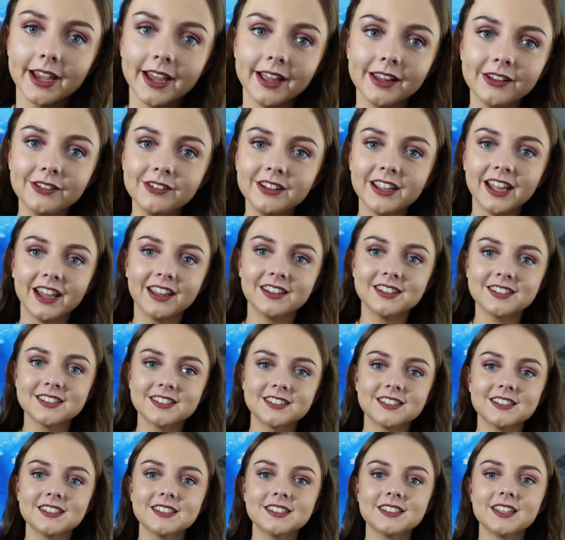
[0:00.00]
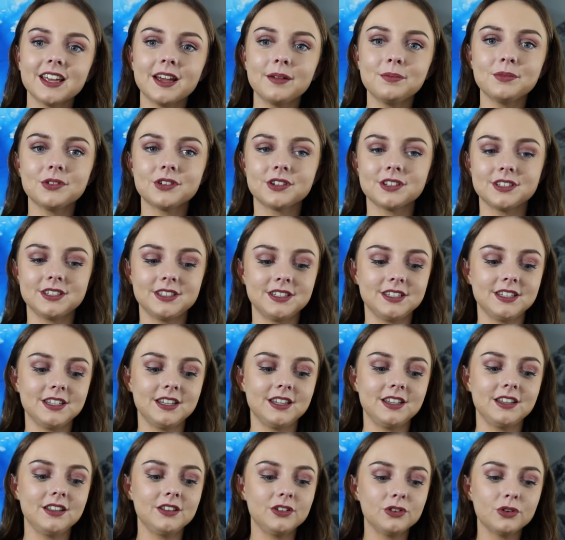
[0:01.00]
Hello Cancers, I'm
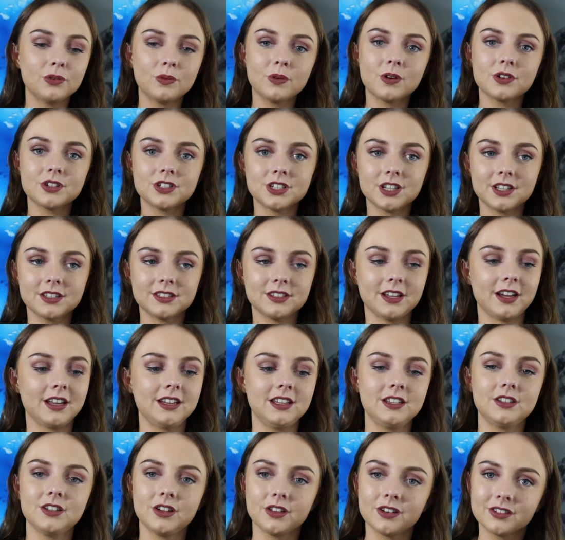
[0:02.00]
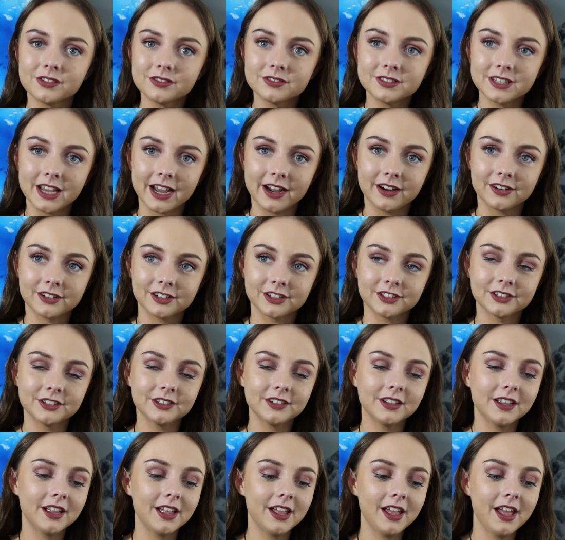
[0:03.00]
Christy. You're watching Tiny Turtle Tarot
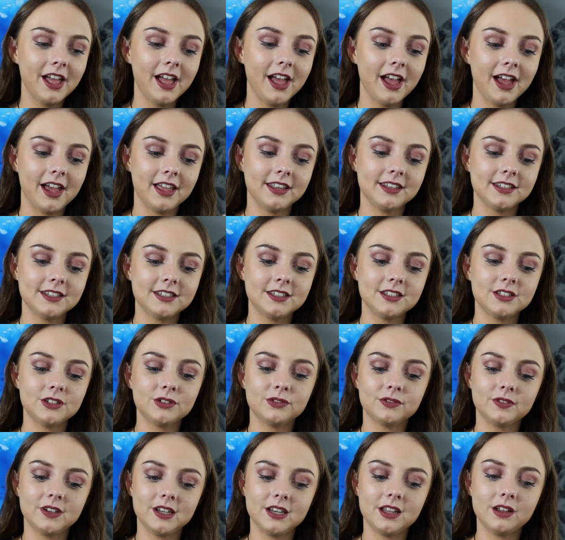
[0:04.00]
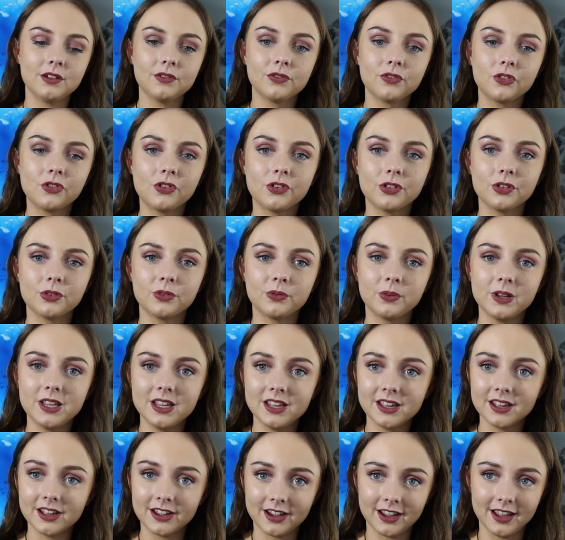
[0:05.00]
and this is your reading for the
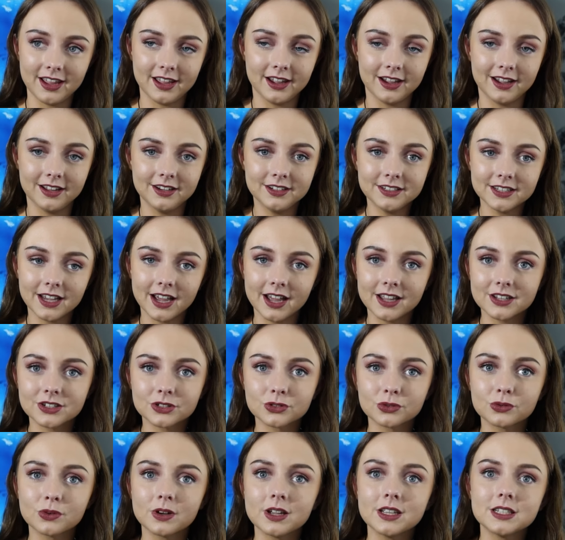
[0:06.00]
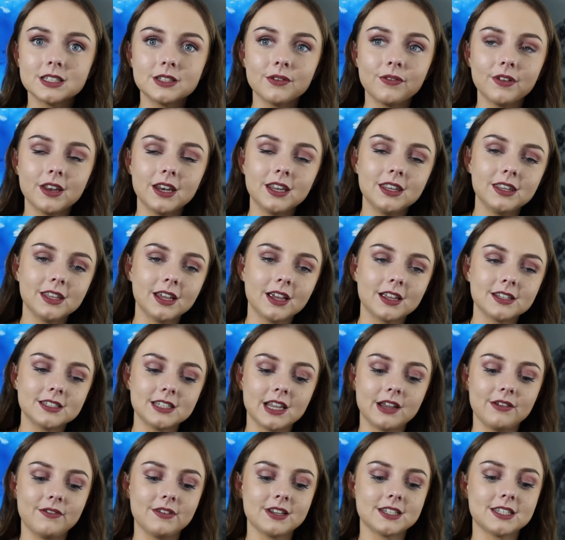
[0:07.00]
week ahead. As always, if anything I
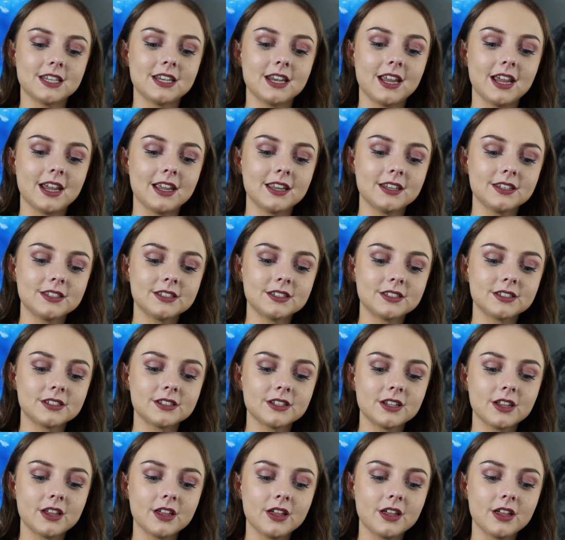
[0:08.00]
say resonates